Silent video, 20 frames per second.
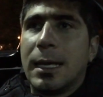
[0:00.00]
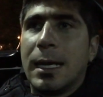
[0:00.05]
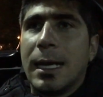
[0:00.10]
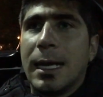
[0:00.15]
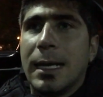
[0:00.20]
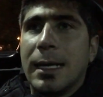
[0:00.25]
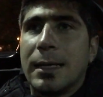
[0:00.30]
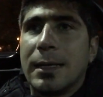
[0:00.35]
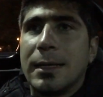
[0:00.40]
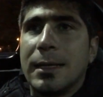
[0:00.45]

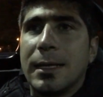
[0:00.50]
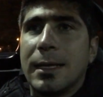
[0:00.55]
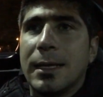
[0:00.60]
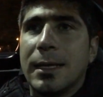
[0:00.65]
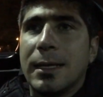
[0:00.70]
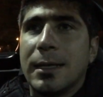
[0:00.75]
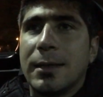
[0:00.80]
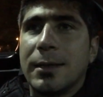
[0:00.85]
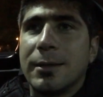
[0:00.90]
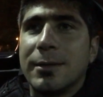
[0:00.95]
and
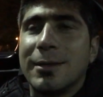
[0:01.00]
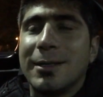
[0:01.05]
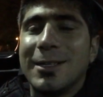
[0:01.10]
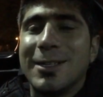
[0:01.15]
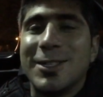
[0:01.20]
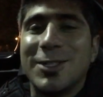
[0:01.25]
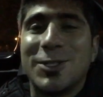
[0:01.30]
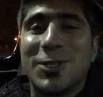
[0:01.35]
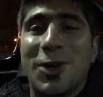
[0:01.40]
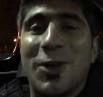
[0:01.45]
then
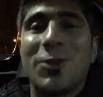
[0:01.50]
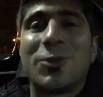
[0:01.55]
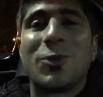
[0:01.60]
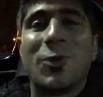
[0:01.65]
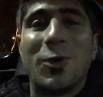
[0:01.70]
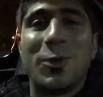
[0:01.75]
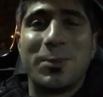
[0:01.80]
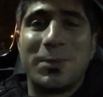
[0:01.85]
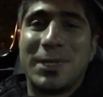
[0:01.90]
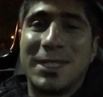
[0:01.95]
Saul
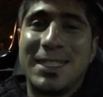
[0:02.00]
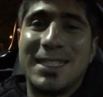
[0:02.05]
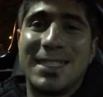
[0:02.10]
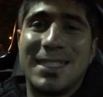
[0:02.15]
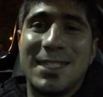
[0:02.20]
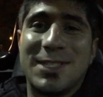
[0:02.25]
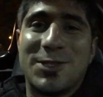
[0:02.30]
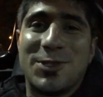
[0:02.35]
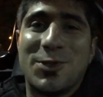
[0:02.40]
told me this